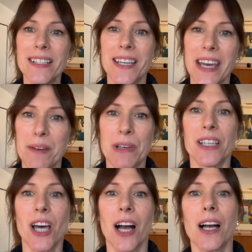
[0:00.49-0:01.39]
Today I'm going
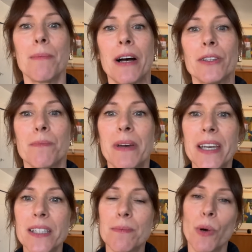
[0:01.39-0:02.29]
to talk about the
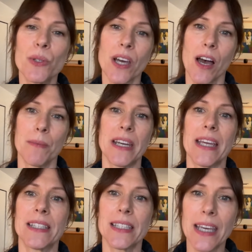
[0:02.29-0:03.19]
biggest, most common,
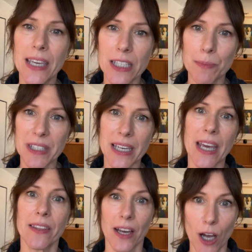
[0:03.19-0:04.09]
and sneakiest
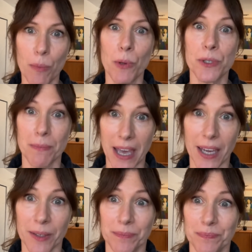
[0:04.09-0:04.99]
mistake that couples
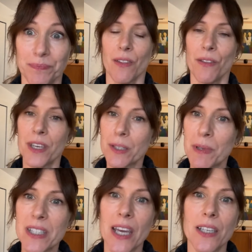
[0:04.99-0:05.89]
make. This
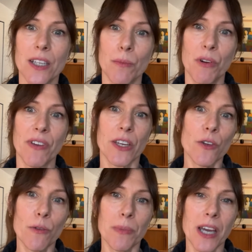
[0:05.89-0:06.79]
mistake is going to prevent
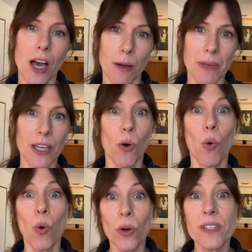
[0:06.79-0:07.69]
you from becoming
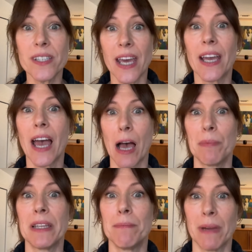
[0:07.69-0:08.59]
or staying
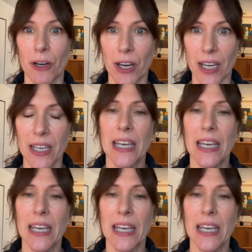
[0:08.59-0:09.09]
happily married.